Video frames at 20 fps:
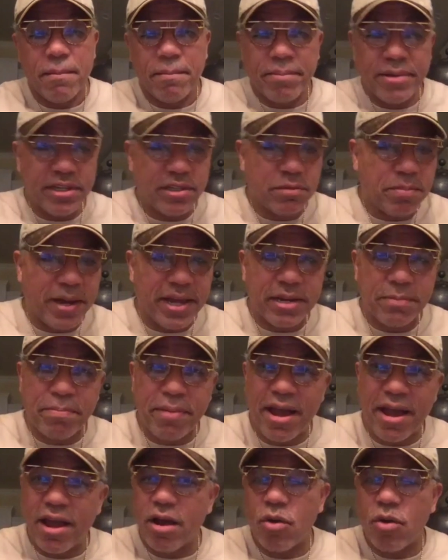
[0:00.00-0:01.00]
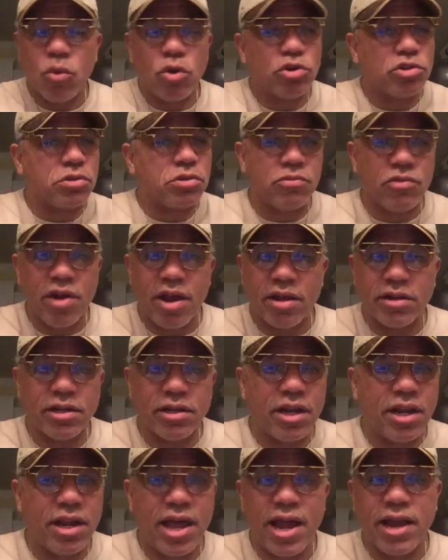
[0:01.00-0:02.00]
East by the Pound worked them around the
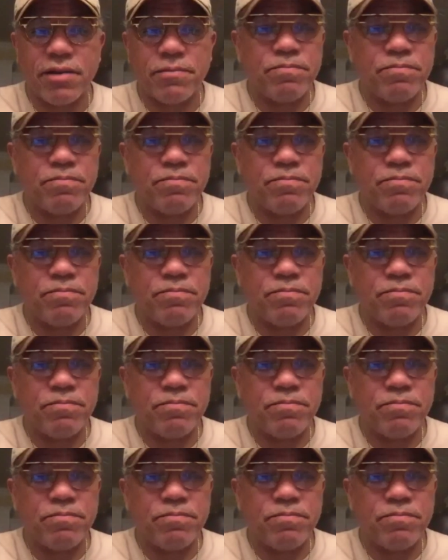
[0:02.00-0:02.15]
clock.